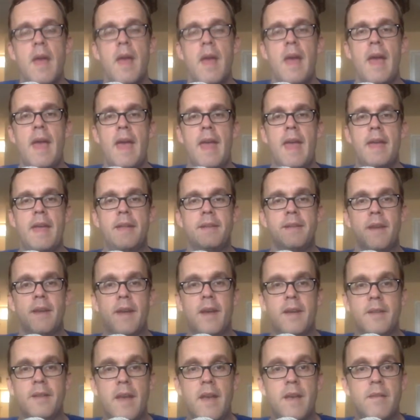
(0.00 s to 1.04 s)
And
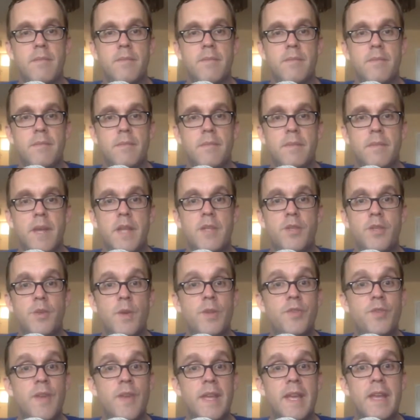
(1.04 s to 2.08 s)
yeah, enjoy
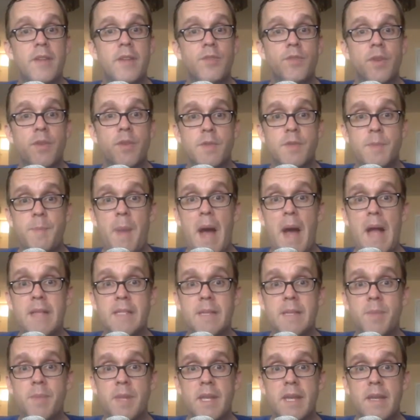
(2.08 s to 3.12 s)
drinking. Drink
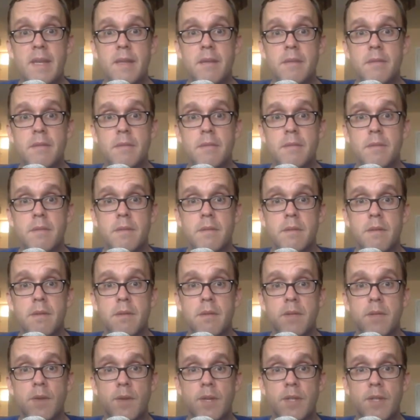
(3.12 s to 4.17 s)
responsibly.
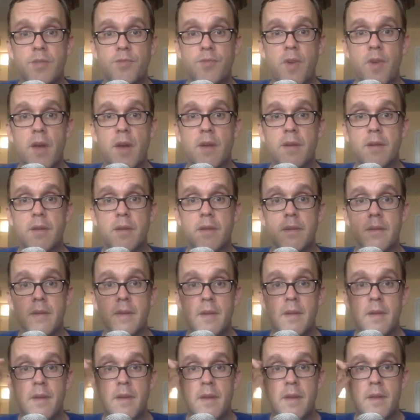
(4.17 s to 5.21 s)
Don't get drunk.
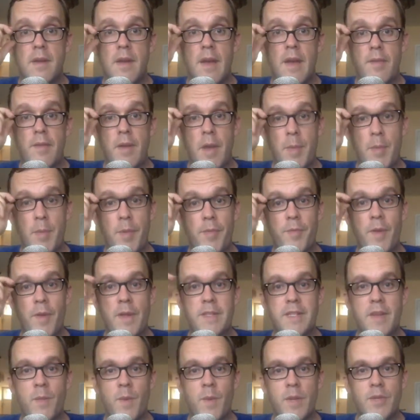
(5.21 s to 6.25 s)
I have a couple of
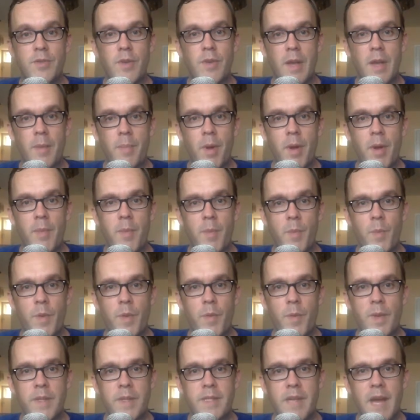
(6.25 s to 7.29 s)
friends I went drinking bourbon
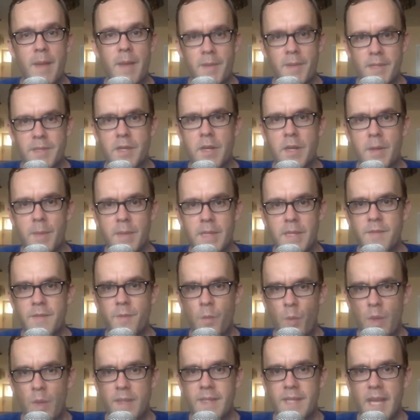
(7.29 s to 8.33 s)
with one time. Let's talk about this
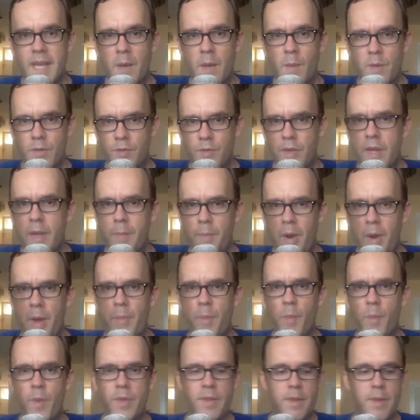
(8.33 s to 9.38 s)
for 1 second. I went drinking
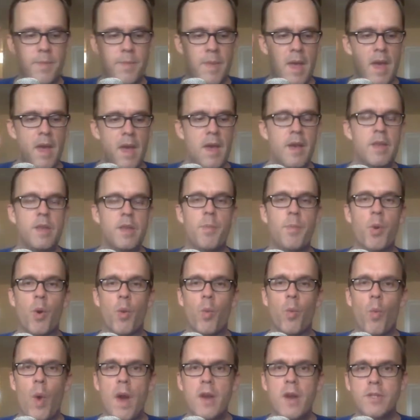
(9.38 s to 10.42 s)
bourbon with them. You pour
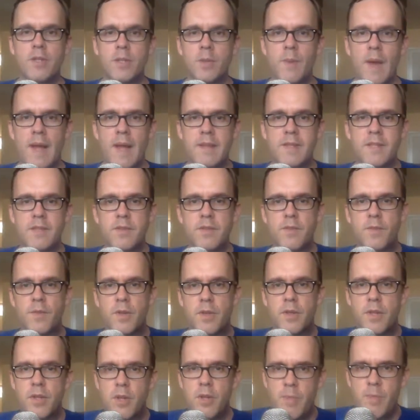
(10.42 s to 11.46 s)
1 or 2 ounces over
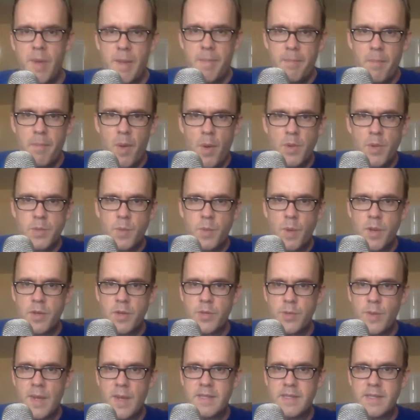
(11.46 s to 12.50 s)
a cube at most, 1 or
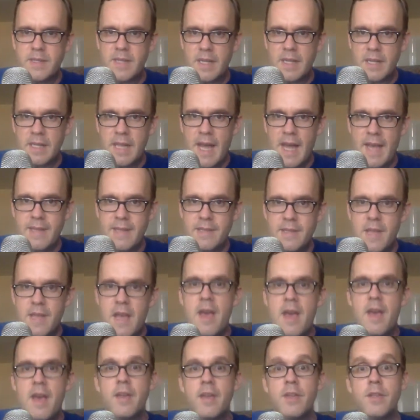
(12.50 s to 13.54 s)
2 ounces in a glass.
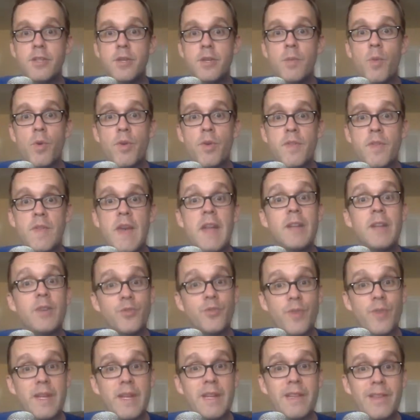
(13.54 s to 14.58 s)
You do more than that, you're
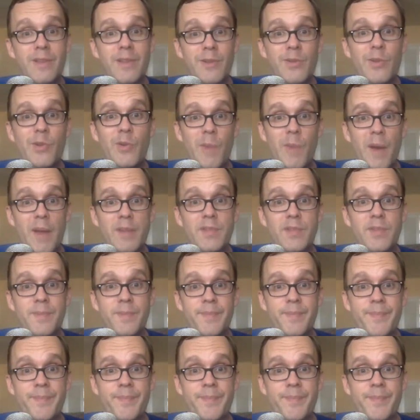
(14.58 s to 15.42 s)
drinking a little too much.